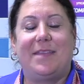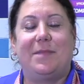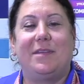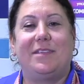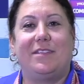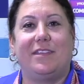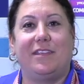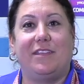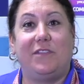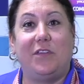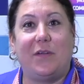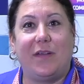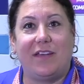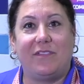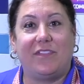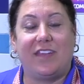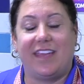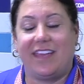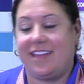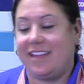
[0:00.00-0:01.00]
This is, if you
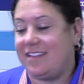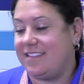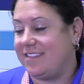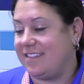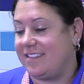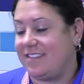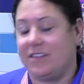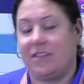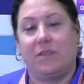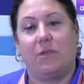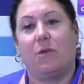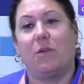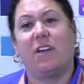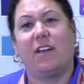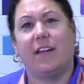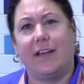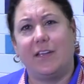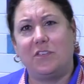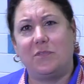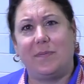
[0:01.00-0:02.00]
have kids or
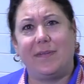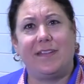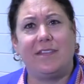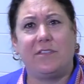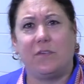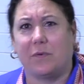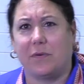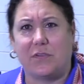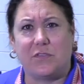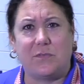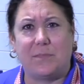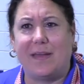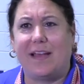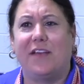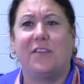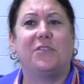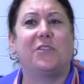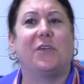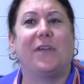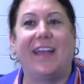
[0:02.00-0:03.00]
a husband or a
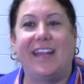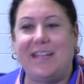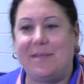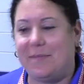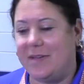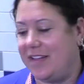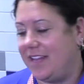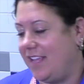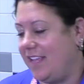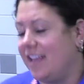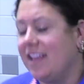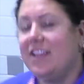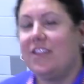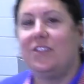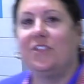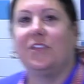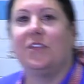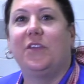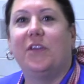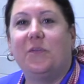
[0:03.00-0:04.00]
spouse or anybody,
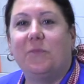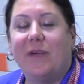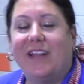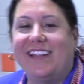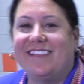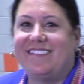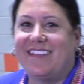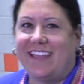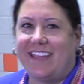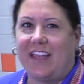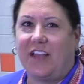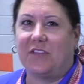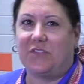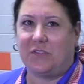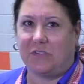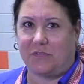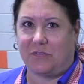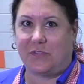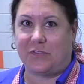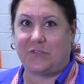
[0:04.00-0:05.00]
it's a good way to take out
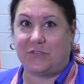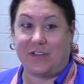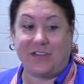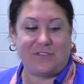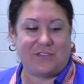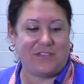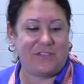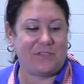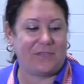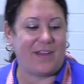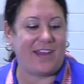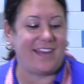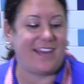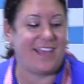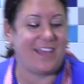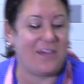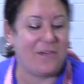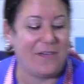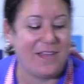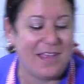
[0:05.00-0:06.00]
your frustrations right
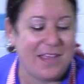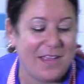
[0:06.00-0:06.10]
now.